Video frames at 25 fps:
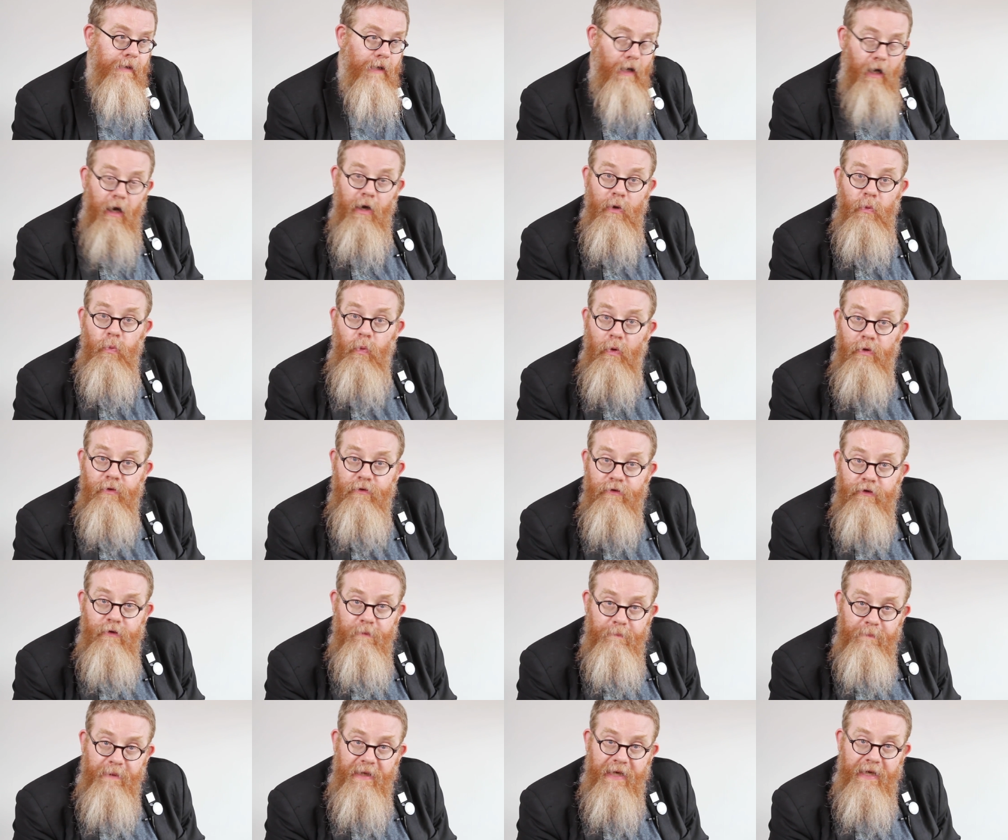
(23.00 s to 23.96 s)
I want
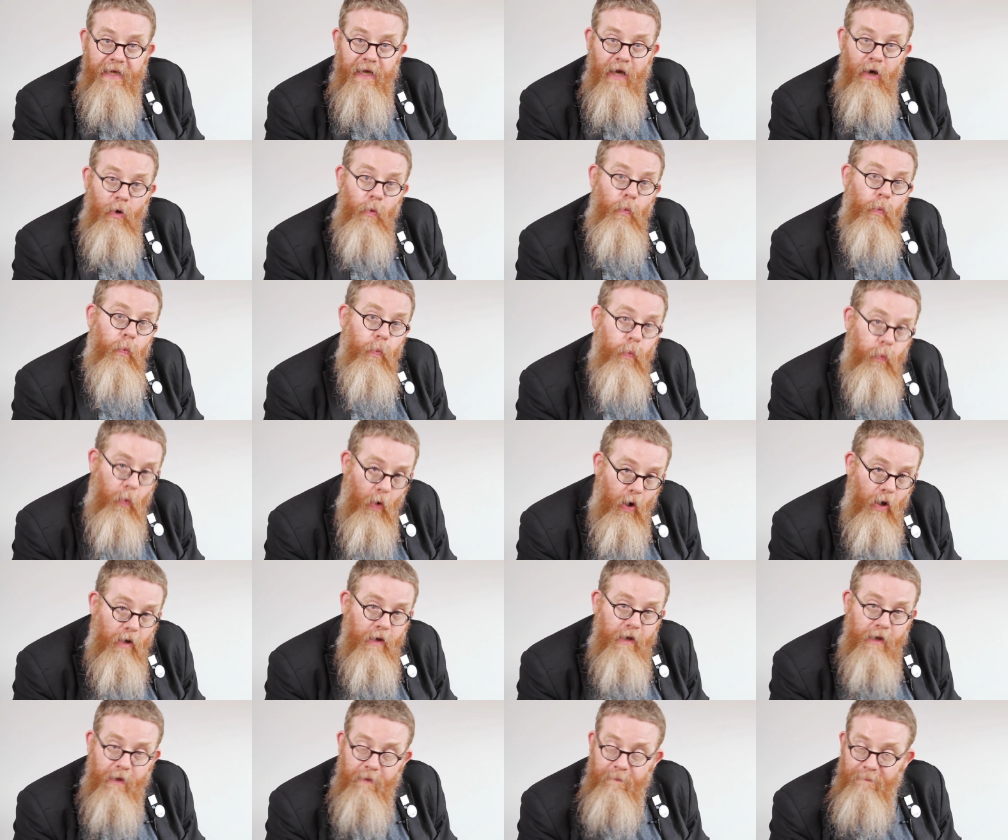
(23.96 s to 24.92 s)
to be a
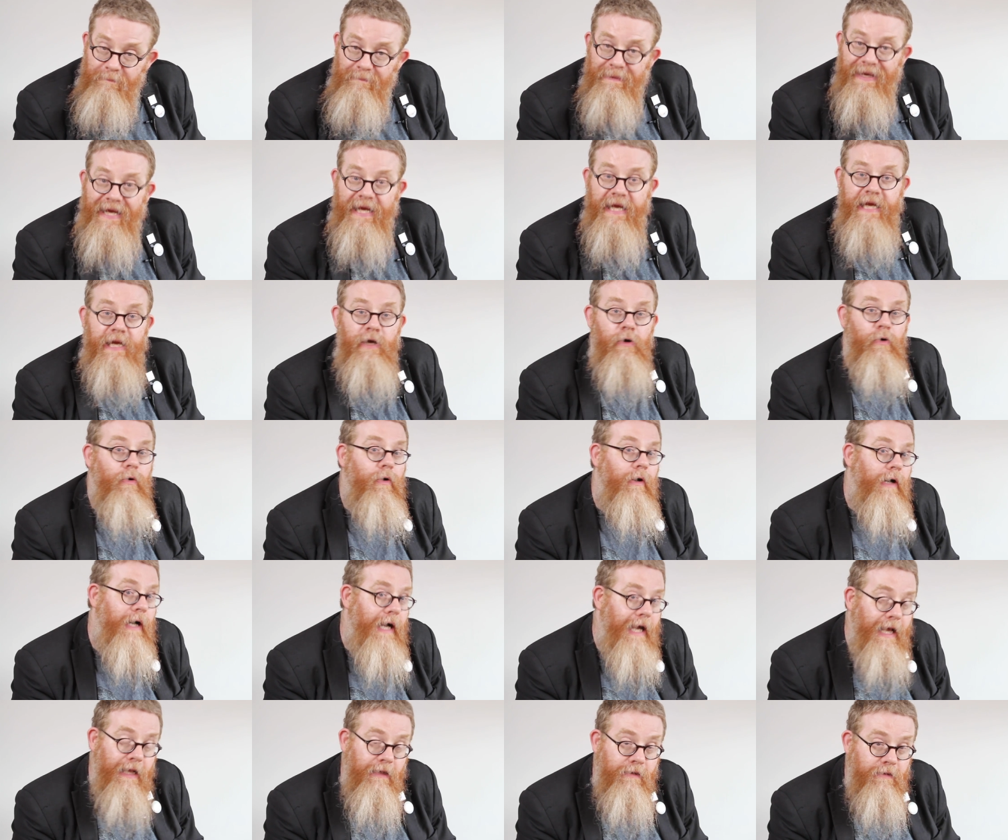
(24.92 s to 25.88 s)
wallaby
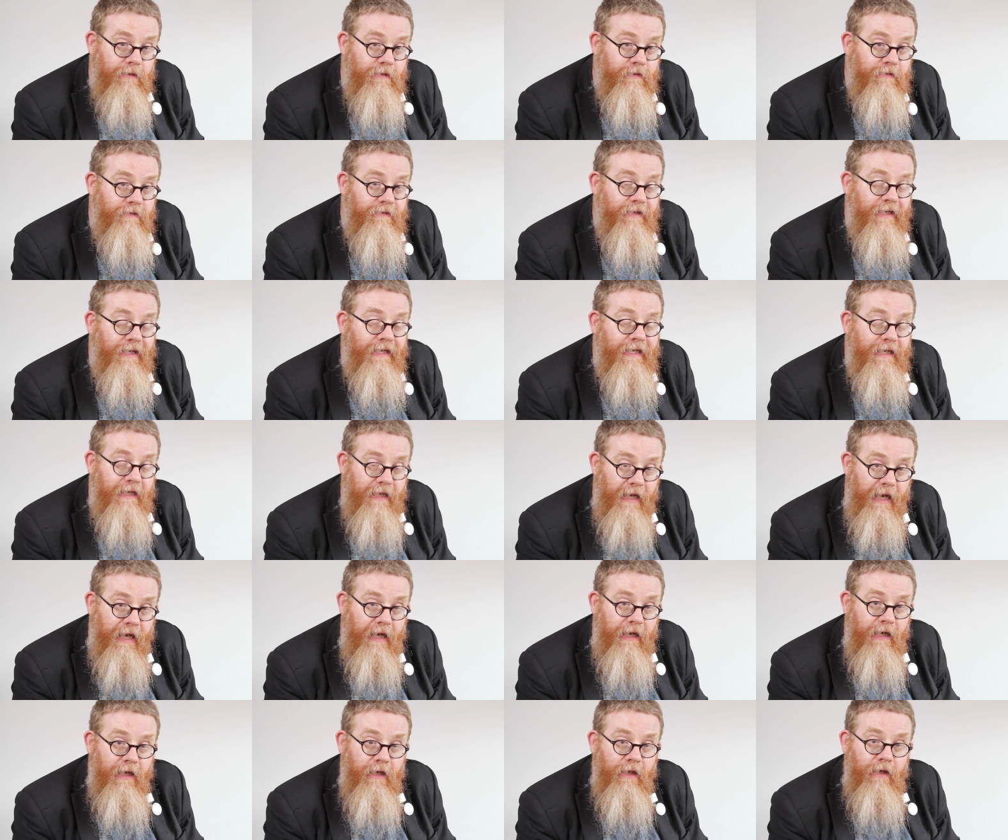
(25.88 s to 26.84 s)
or else a
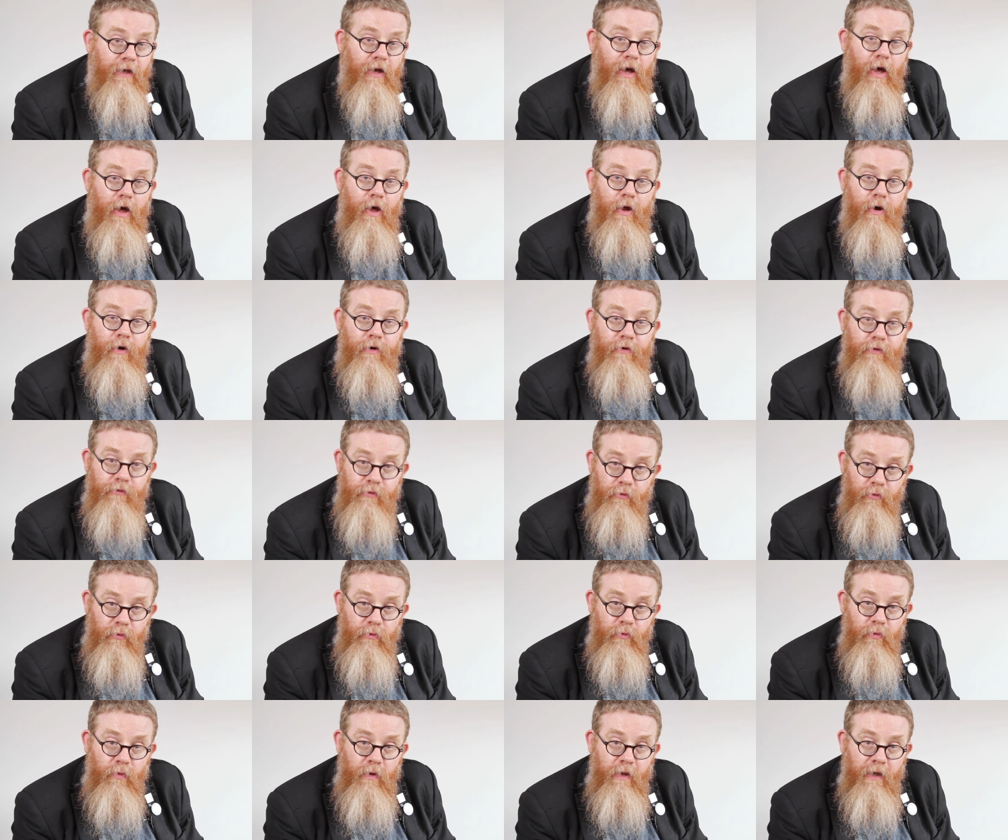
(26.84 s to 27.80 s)

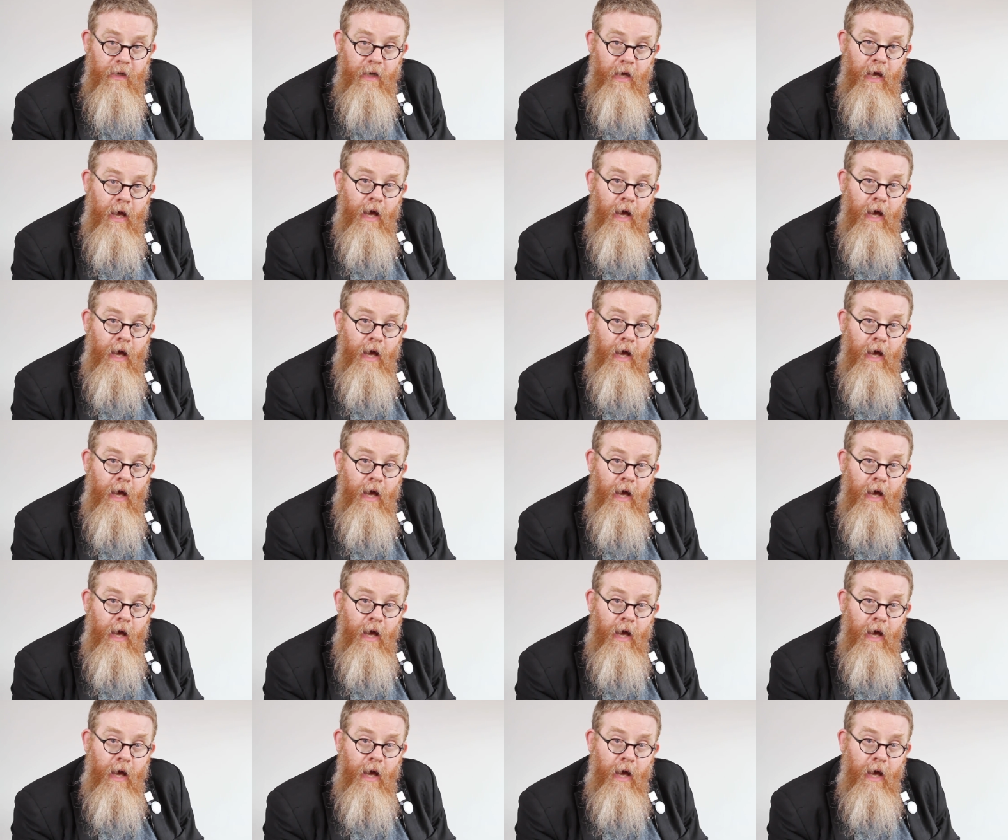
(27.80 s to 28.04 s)
kangaroo.